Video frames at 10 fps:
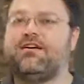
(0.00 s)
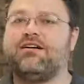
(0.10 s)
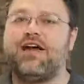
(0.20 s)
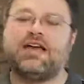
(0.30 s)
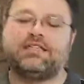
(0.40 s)

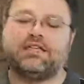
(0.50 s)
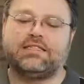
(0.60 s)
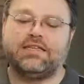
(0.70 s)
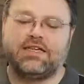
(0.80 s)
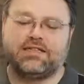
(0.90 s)
Uh, S
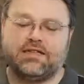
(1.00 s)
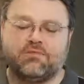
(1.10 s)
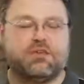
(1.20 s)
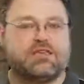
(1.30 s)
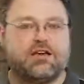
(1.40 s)
S D. It's got
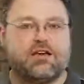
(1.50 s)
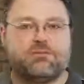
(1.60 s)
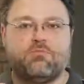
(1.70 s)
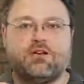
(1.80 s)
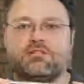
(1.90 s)
a P C I
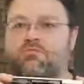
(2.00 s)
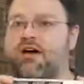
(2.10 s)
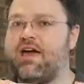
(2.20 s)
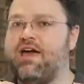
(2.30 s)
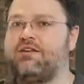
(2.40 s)
Express
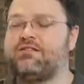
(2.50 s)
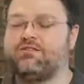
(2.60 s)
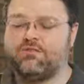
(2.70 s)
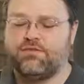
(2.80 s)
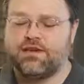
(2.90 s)
by eight
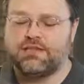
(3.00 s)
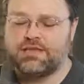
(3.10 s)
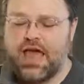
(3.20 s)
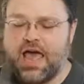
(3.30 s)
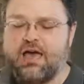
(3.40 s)

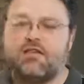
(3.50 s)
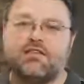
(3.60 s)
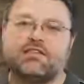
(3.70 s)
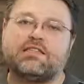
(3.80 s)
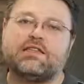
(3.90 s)
interface.
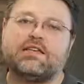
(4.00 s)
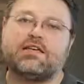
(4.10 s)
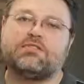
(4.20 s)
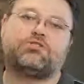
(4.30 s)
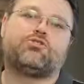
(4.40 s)
This thing
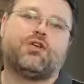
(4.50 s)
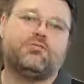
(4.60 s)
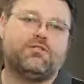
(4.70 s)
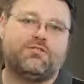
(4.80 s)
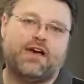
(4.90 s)
is
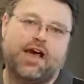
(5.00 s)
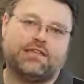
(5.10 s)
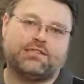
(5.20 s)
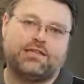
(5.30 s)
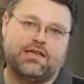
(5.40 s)
screaming
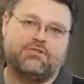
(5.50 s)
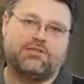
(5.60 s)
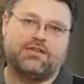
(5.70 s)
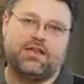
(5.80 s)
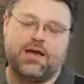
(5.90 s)
fast,
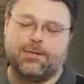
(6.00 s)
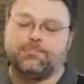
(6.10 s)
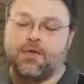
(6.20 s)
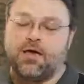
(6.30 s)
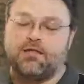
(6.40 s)
even today.
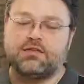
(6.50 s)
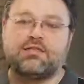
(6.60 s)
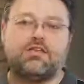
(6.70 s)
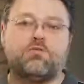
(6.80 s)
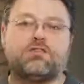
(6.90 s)
This
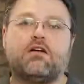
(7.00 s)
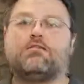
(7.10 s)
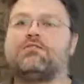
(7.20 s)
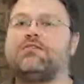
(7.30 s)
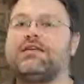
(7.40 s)
thing was
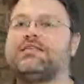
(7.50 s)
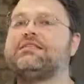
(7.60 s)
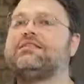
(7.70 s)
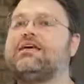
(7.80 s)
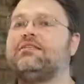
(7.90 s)
also
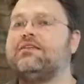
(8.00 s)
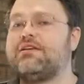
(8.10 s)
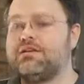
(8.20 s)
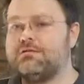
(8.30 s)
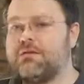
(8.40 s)

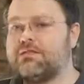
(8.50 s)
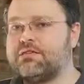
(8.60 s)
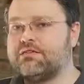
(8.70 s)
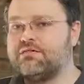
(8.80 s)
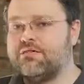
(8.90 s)
insanely
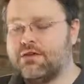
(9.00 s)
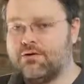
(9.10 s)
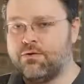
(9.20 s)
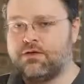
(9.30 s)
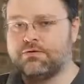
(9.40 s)
expensive
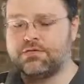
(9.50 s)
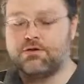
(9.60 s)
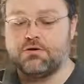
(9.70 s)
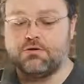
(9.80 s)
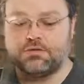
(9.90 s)
when it was
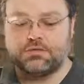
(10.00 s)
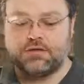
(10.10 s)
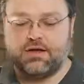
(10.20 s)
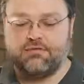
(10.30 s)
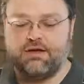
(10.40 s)
new, which
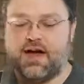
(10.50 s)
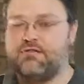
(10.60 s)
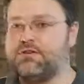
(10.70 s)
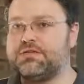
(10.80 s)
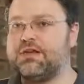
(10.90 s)
is like
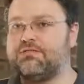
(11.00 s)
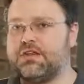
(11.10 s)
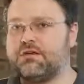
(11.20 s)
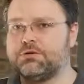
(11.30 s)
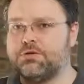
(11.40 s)
five to
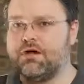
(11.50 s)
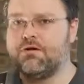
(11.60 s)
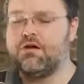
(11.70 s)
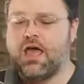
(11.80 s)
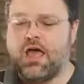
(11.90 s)
seven years
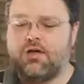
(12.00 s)
ago.